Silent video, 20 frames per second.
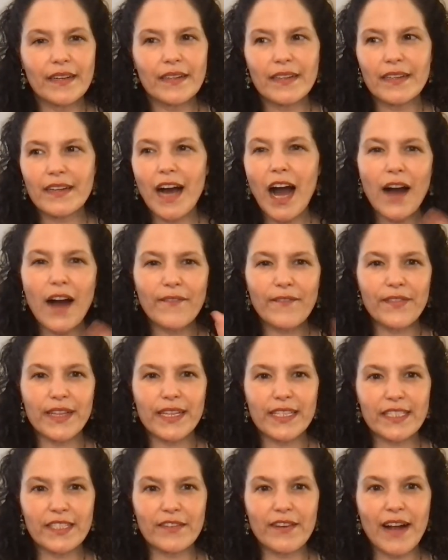
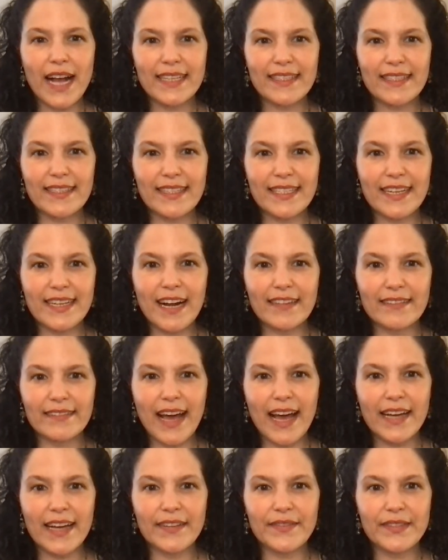conflict arises in our
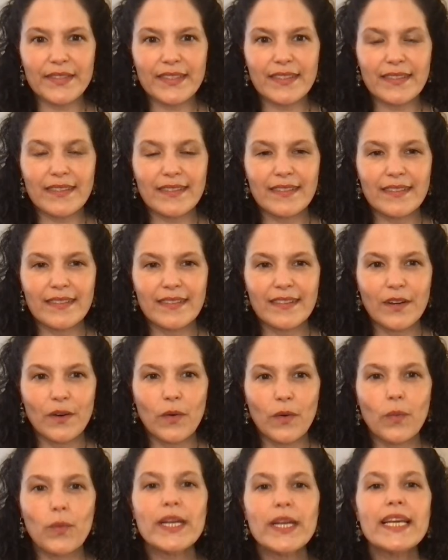lives.
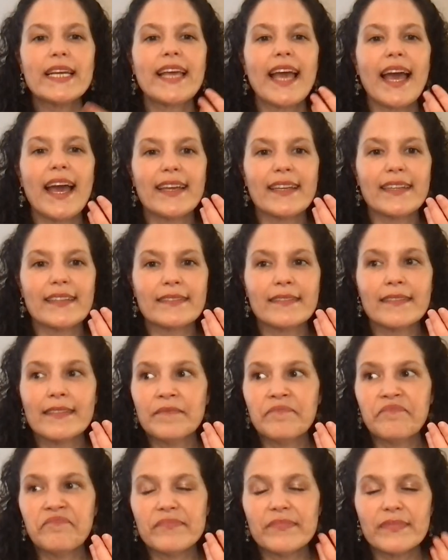We can
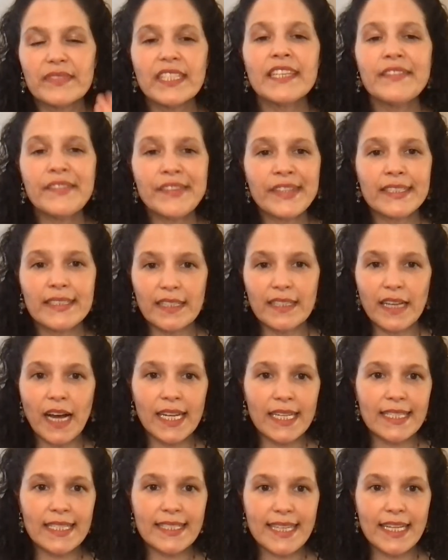even
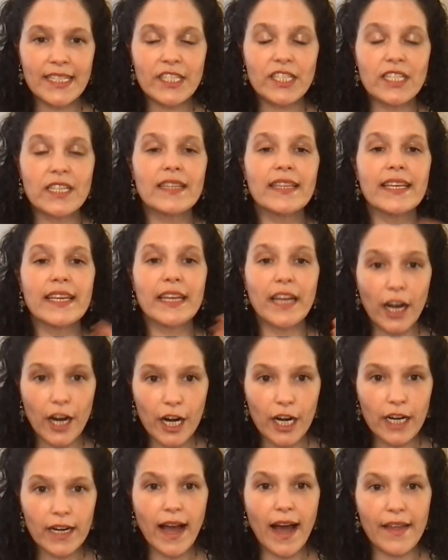unintentionally
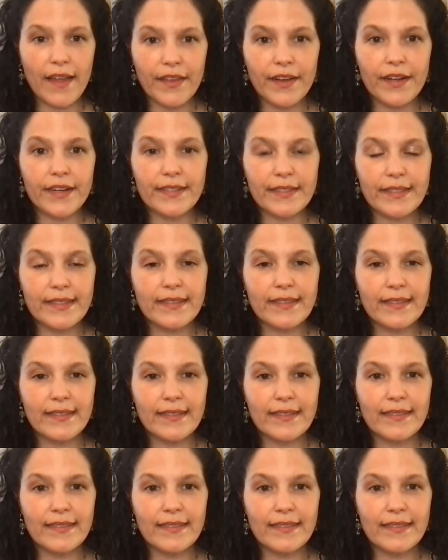hurt others